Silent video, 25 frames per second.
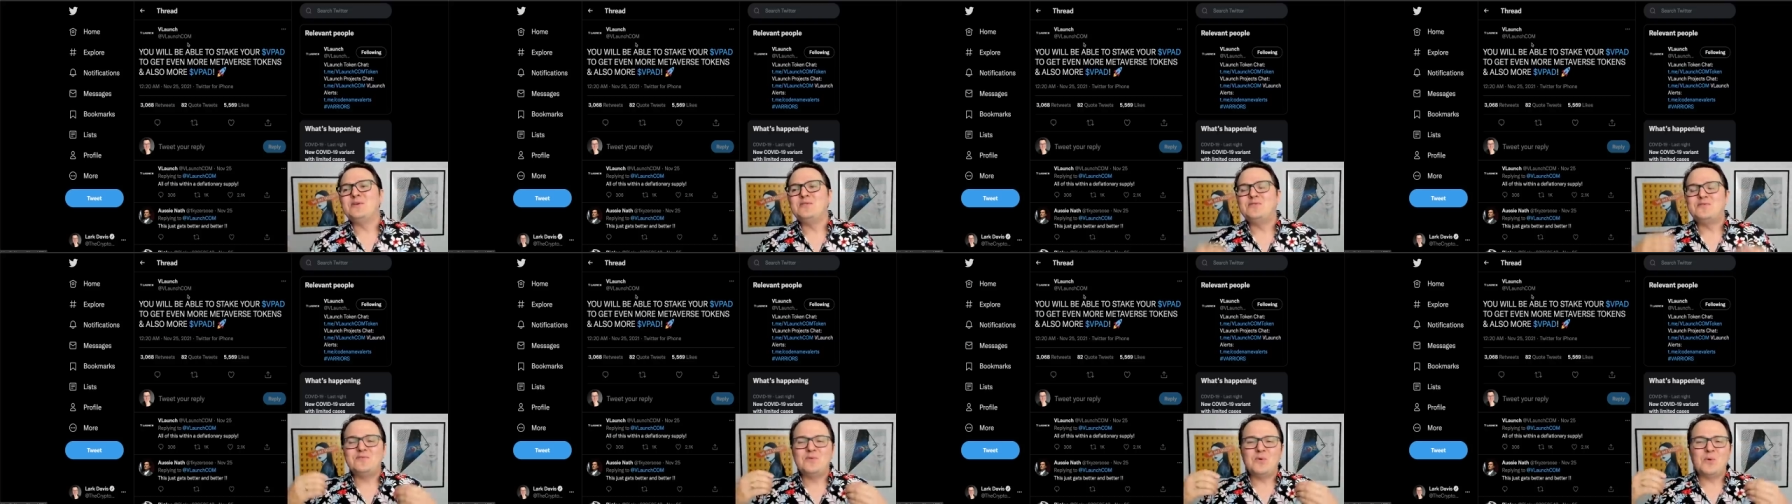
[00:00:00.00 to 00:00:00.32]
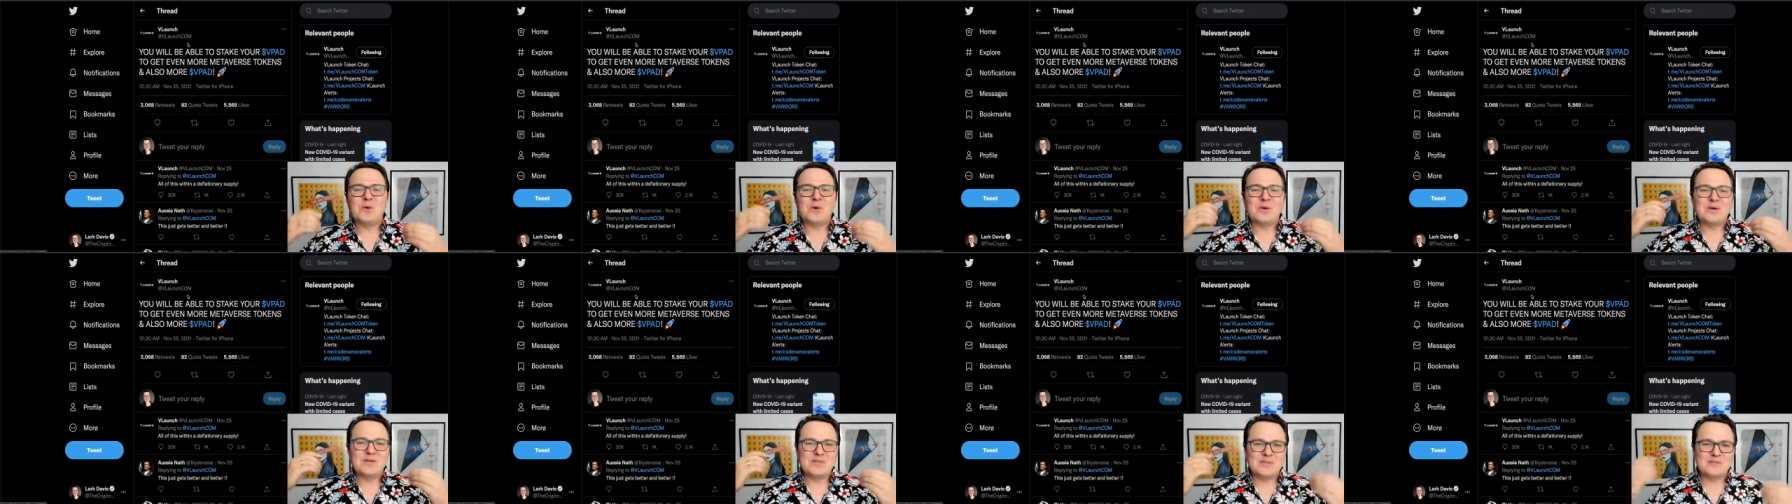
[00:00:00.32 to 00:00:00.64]

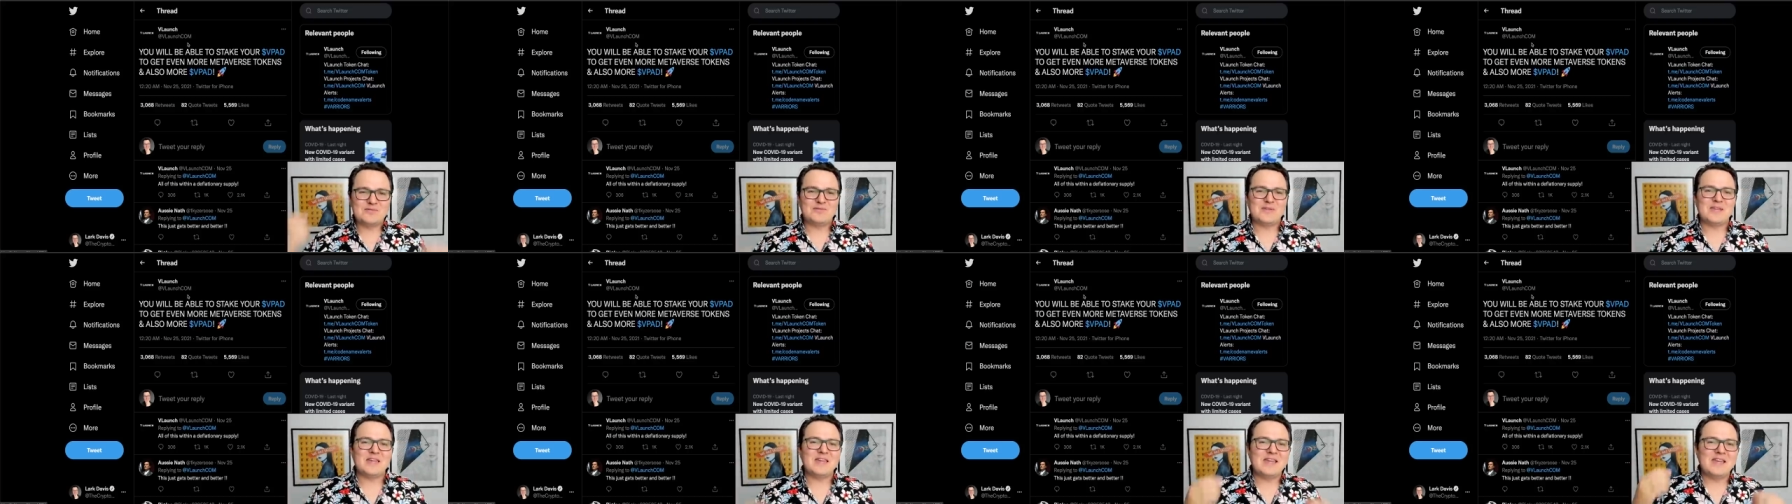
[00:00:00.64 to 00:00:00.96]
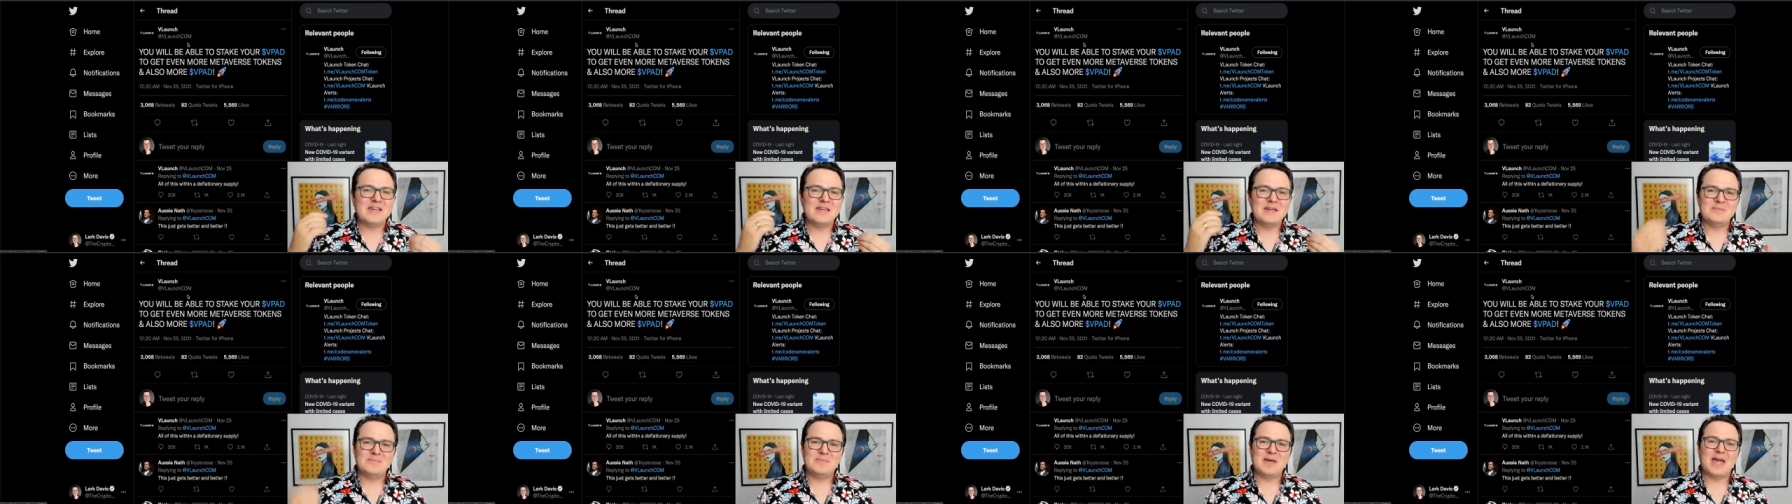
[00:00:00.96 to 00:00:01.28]
for the
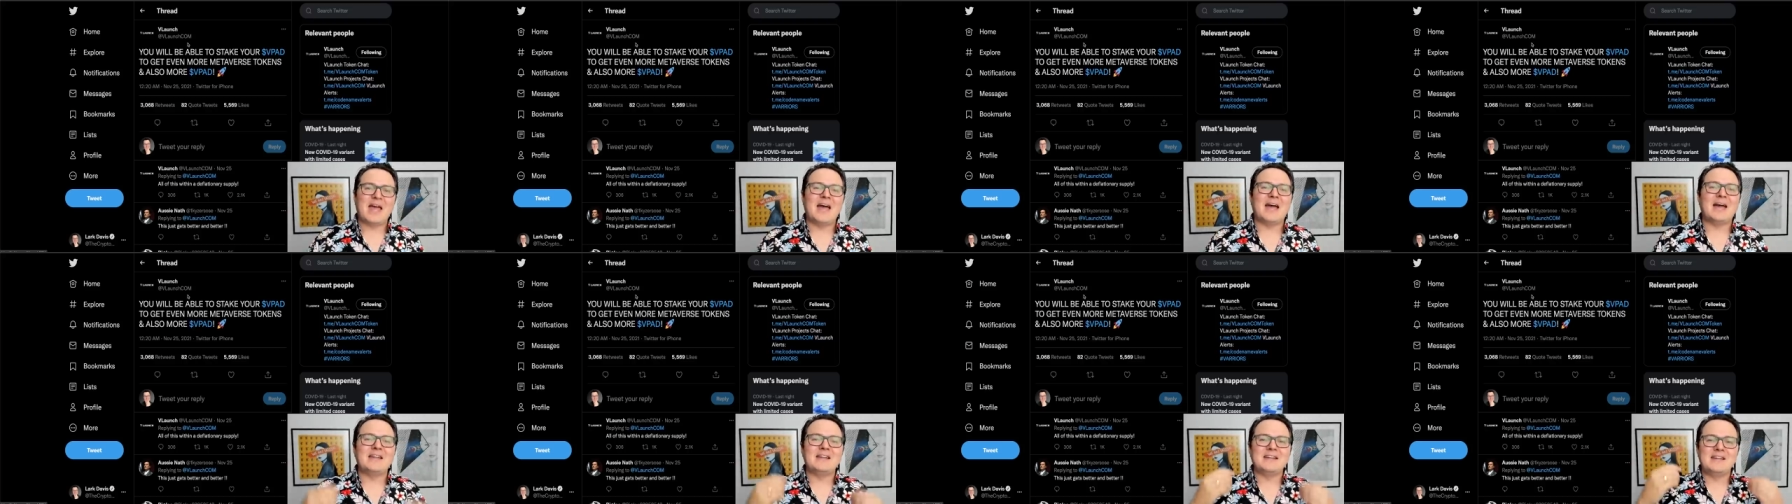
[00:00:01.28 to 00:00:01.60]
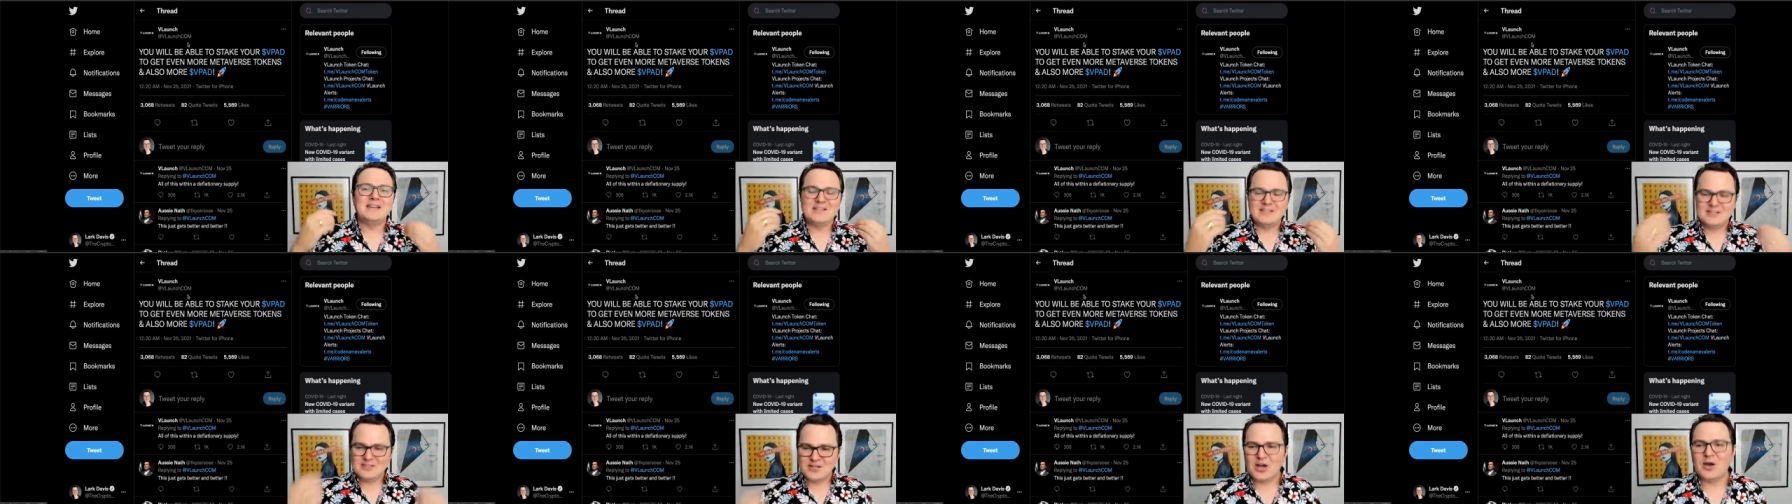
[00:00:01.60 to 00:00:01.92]
VPAD
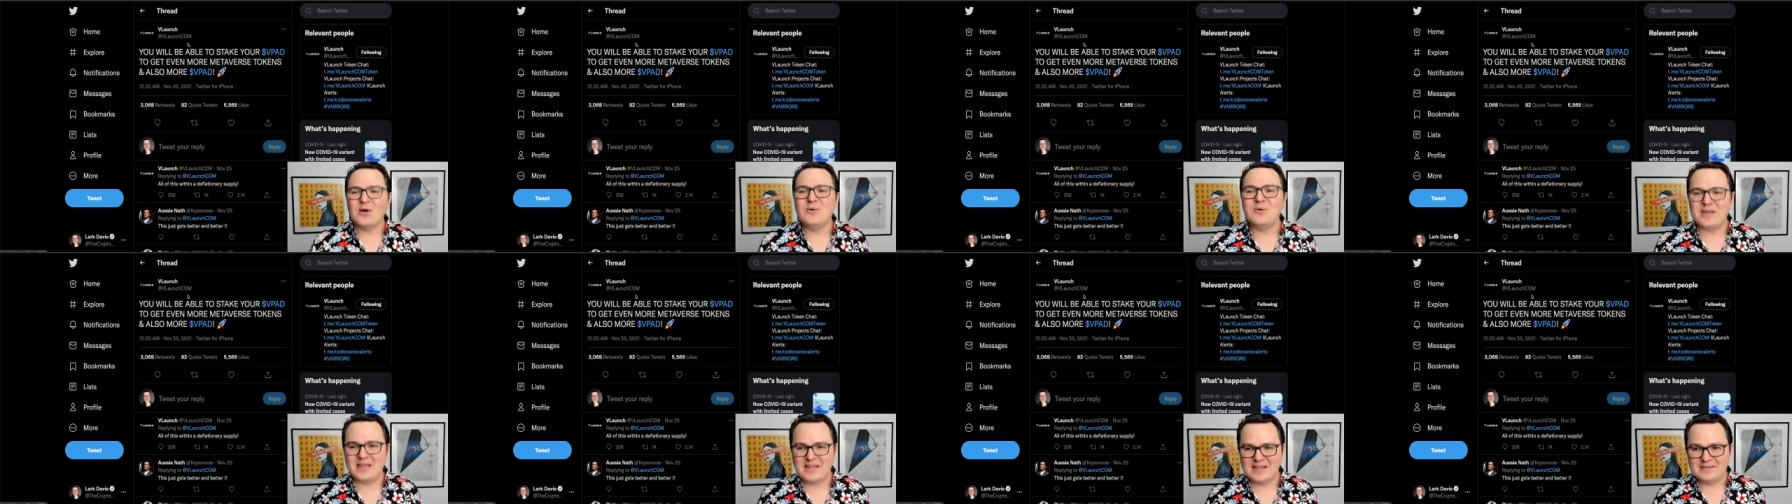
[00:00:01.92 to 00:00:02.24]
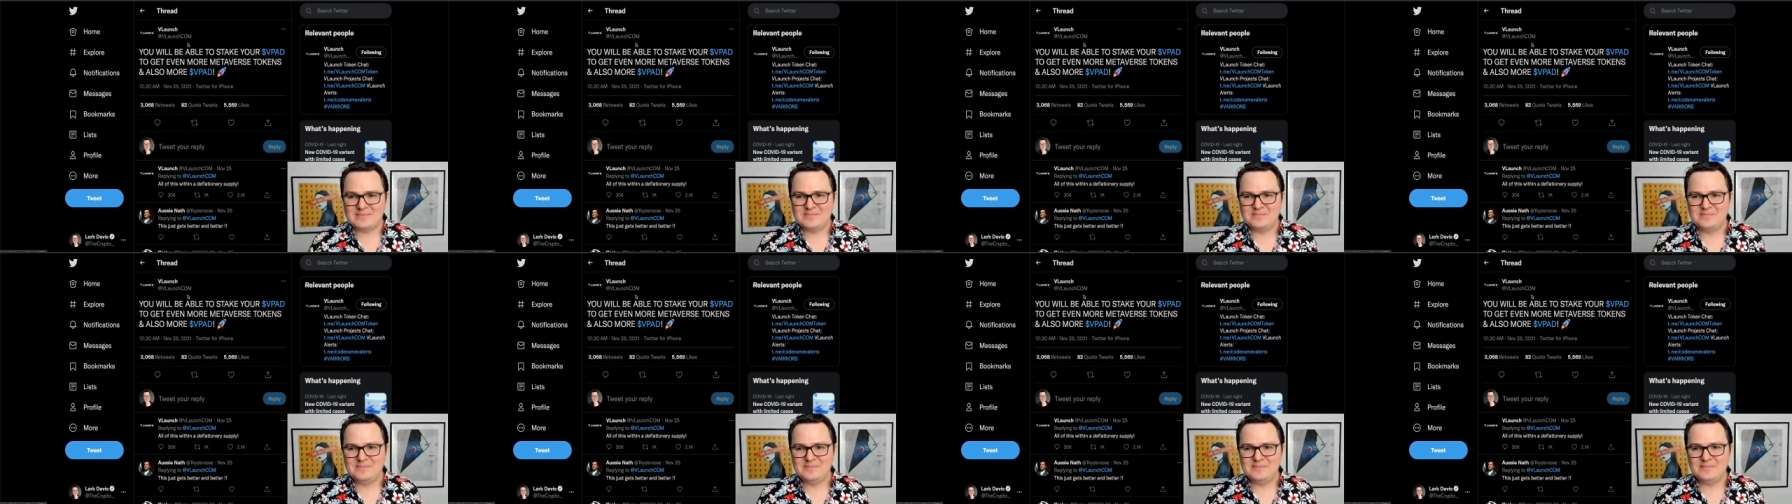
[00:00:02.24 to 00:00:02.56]

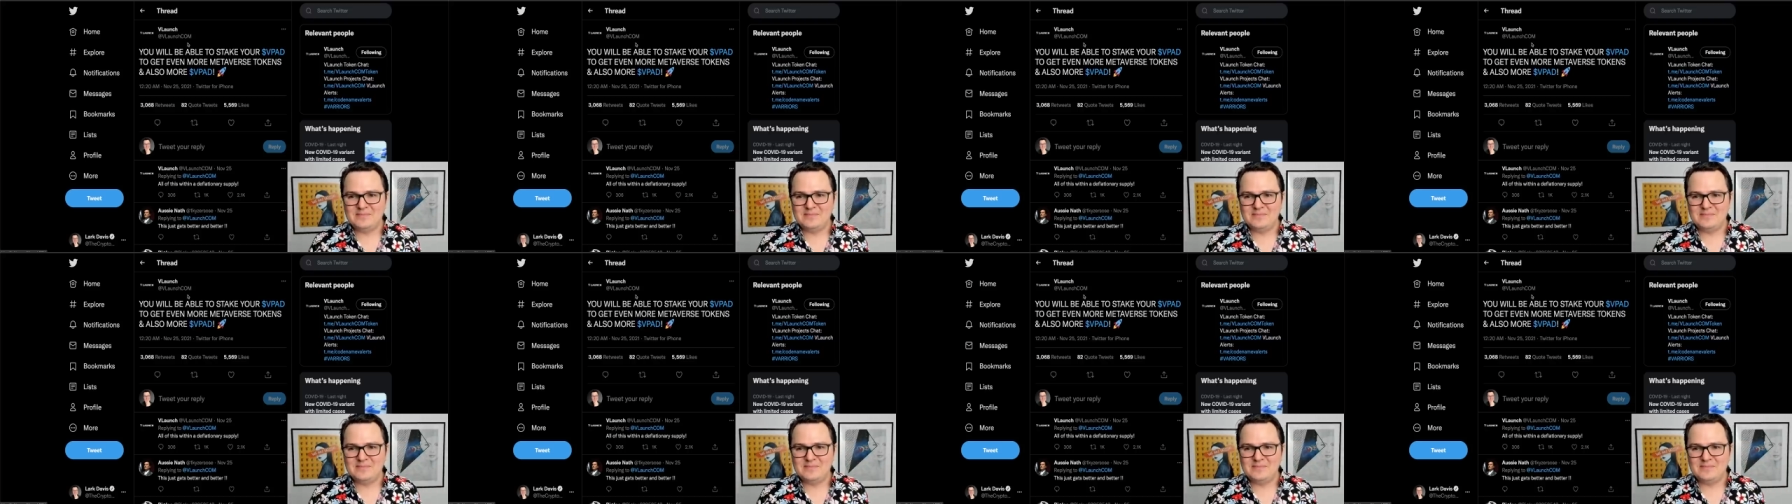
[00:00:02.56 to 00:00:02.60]
token,